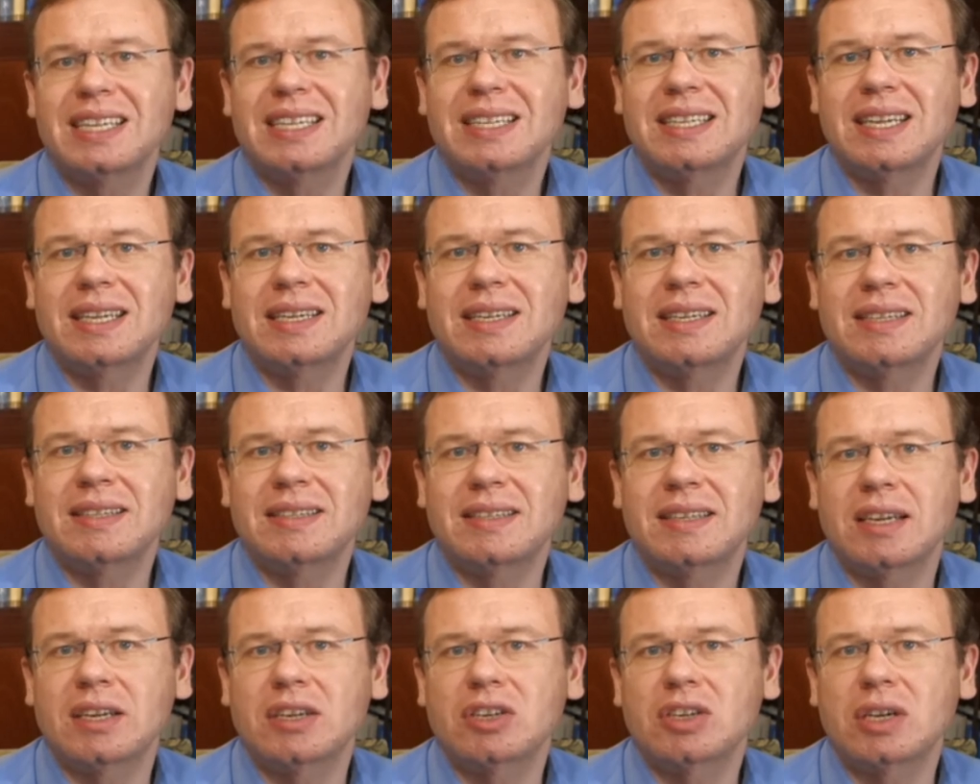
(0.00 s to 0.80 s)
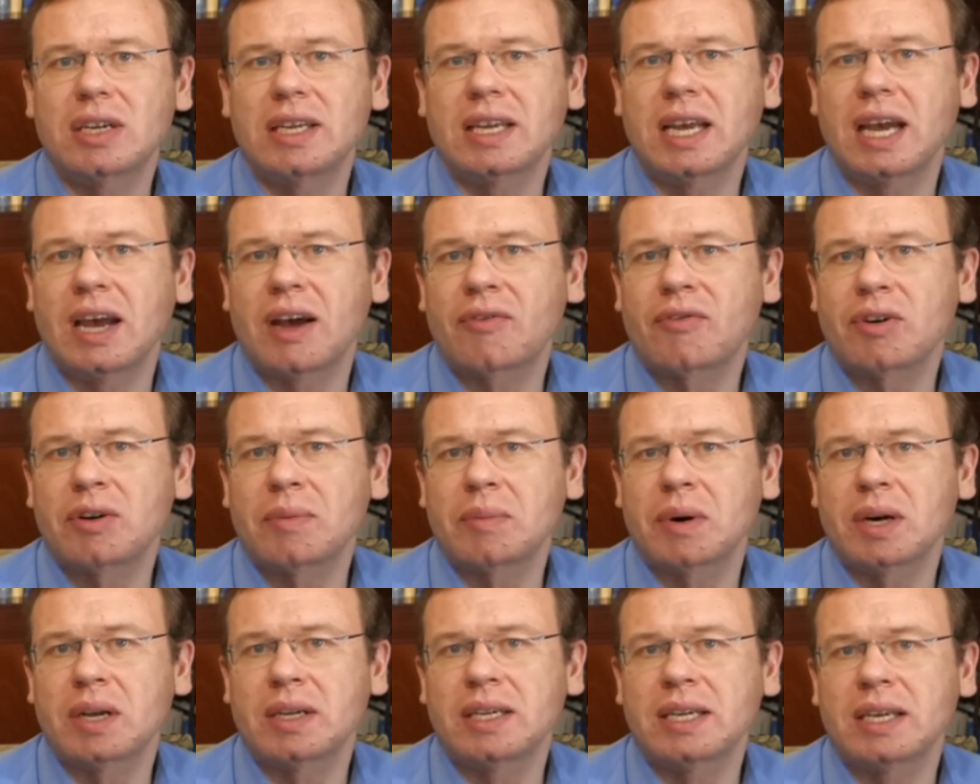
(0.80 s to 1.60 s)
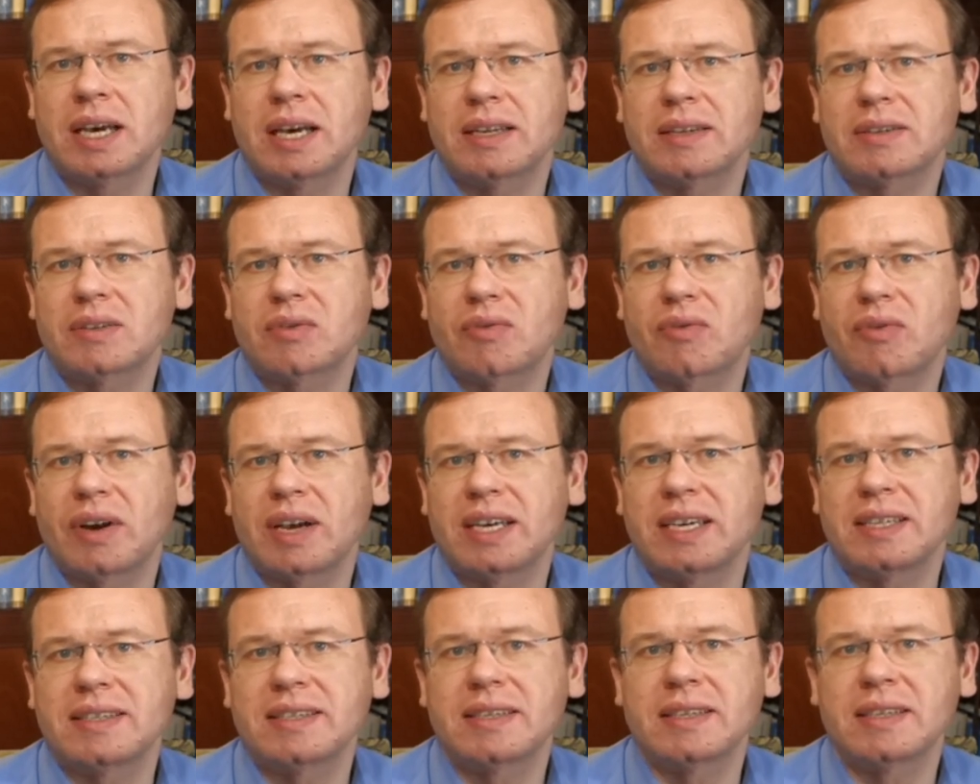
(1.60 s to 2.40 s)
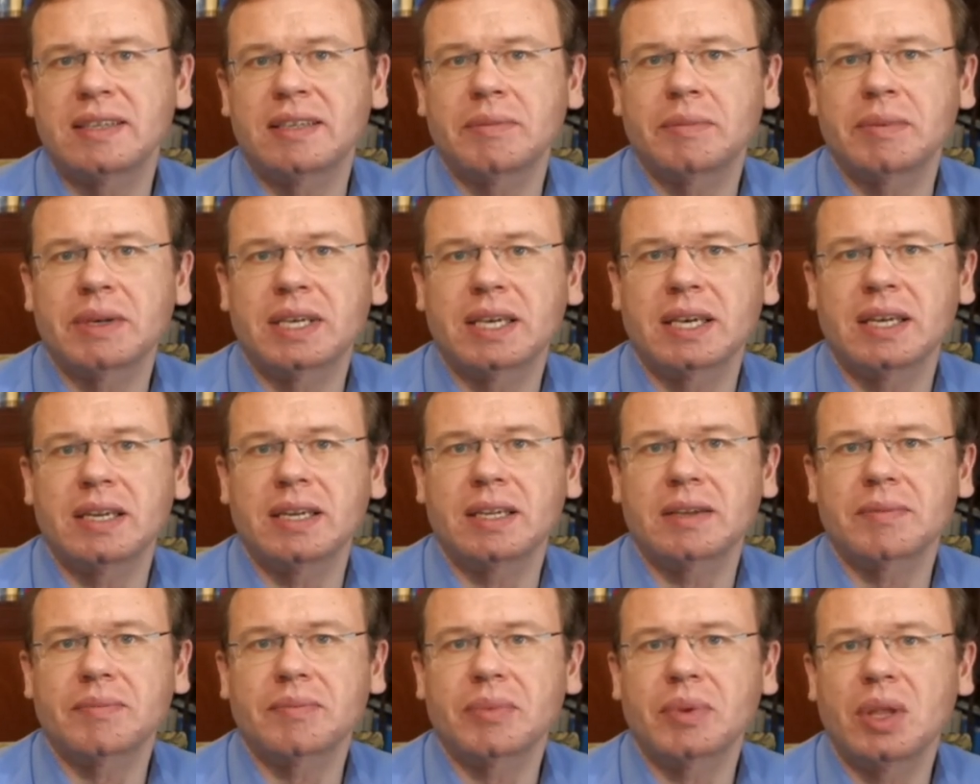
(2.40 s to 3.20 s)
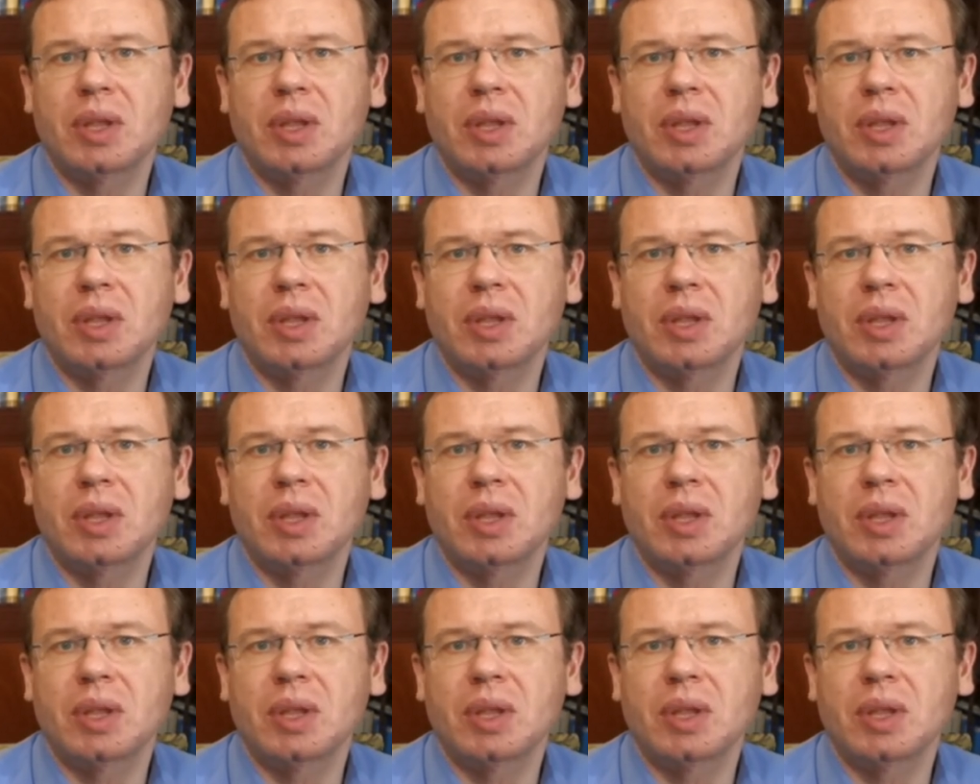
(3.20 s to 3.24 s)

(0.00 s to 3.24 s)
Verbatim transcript: that essentially everybody has to face in the beginning.